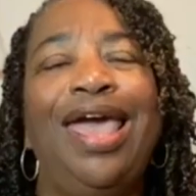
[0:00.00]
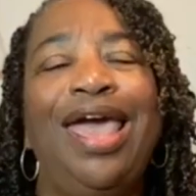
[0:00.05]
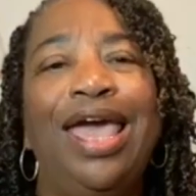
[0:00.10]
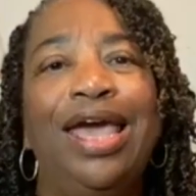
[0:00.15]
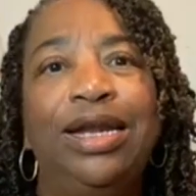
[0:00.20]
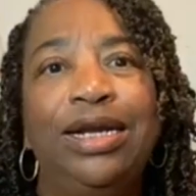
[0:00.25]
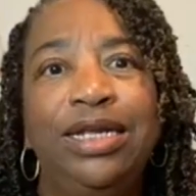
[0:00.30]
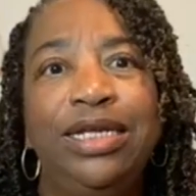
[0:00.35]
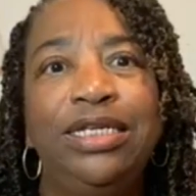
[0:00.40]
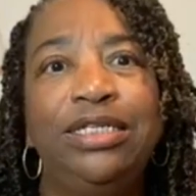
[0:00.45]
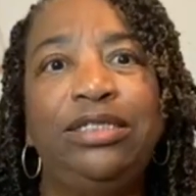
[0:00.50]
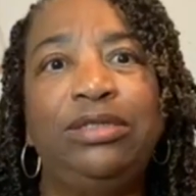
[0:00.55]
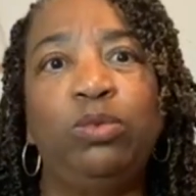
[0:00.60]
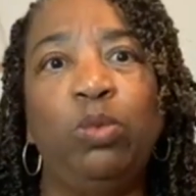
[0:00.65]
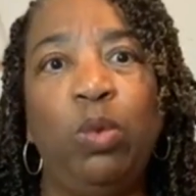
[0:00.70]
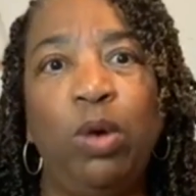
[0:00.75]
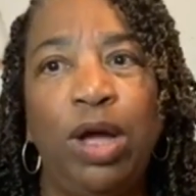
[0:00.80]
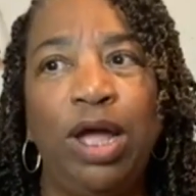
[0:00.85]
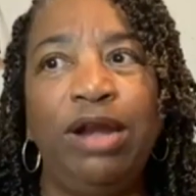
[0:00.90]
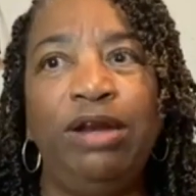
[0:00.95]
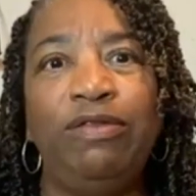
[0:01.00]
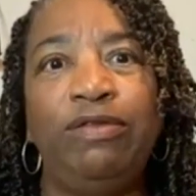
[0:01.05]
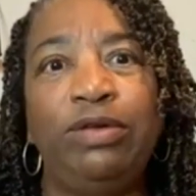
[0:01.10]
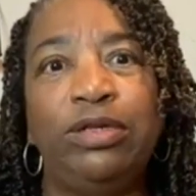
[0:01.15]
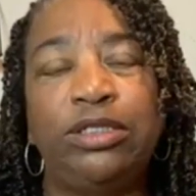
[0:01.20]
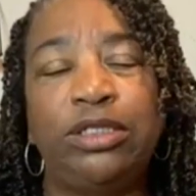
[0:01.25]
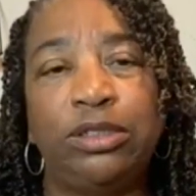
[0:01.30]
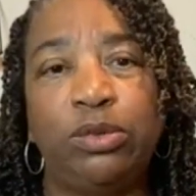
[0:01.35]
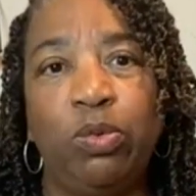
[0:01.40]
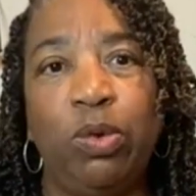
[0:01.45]
at least 1
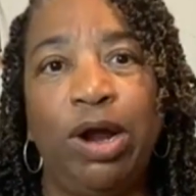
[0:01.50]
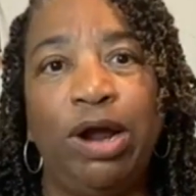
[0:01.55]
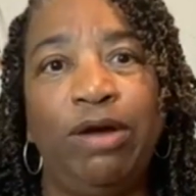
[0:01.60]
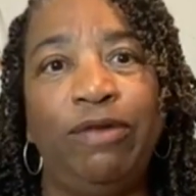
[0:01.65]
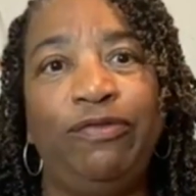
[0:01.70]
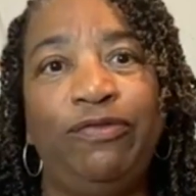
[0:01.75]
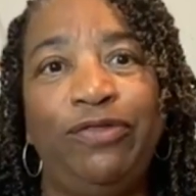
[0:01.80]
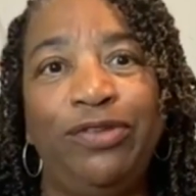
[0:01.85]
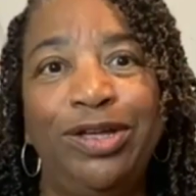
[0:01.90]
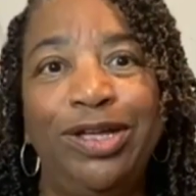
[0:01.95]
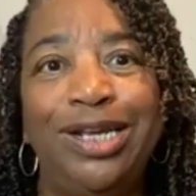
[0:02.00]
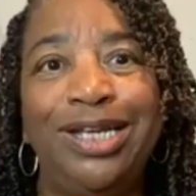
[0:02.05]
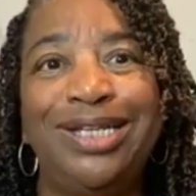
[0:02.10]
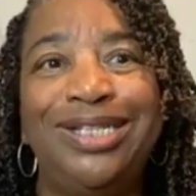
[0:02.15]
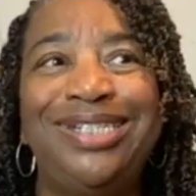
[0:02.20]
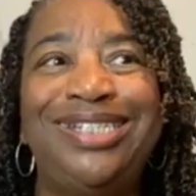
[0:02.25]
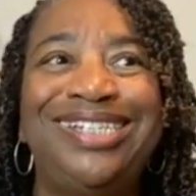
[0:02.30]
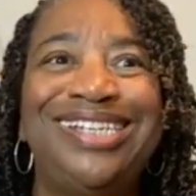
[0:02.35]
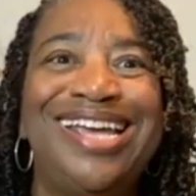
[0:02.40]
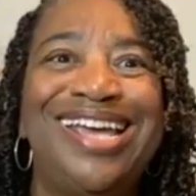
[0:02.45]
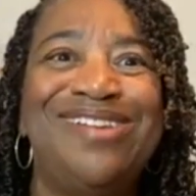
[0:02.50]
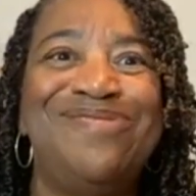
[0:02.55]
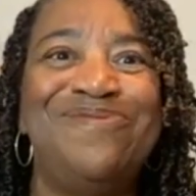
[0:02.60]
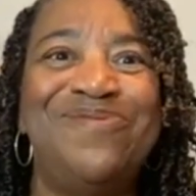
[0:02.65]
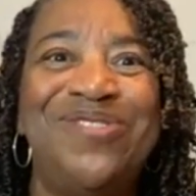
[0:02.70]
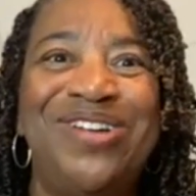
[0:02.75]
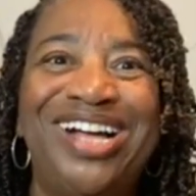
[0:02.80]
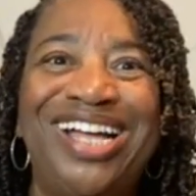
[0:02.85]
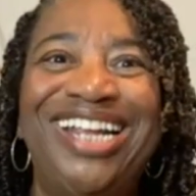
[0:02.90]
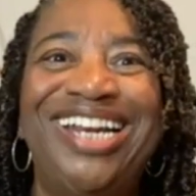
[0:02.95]
square footage
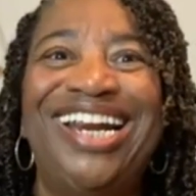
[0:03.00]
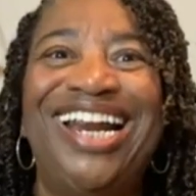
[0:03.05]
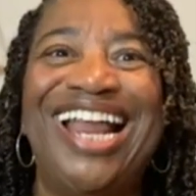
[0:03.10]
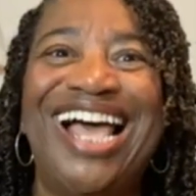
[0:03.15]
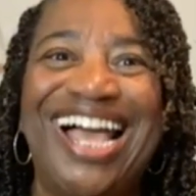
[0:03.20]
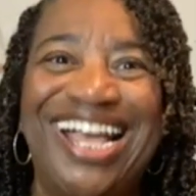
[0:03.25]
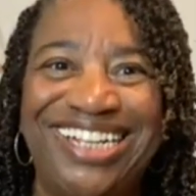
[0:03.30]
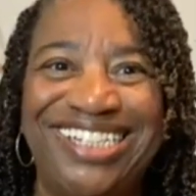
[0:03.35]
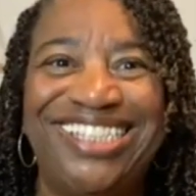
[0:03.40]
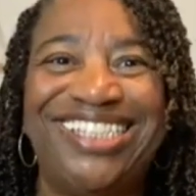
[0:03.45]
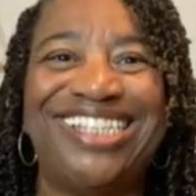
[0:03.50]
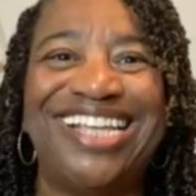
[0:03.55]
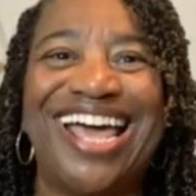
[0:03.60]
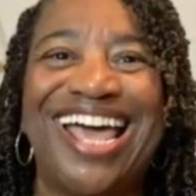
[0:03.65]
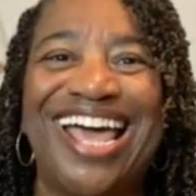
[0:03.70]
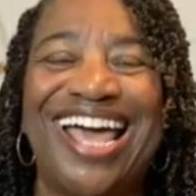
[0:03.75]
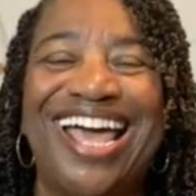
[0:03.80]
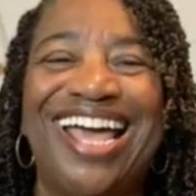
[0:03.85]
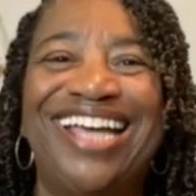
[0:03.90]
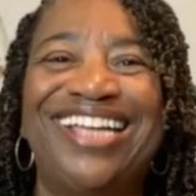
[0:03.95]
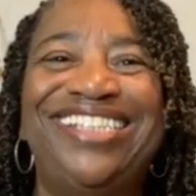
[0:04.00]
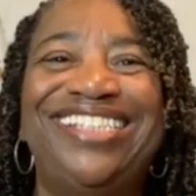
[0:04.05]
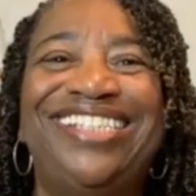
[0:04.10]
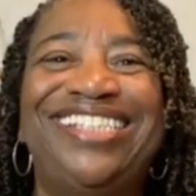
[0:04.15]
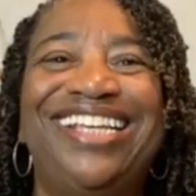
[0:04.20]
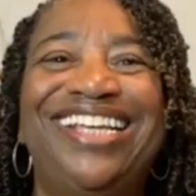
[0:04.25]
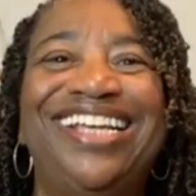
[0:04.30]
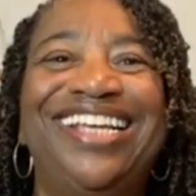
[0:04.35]
and 1 lot size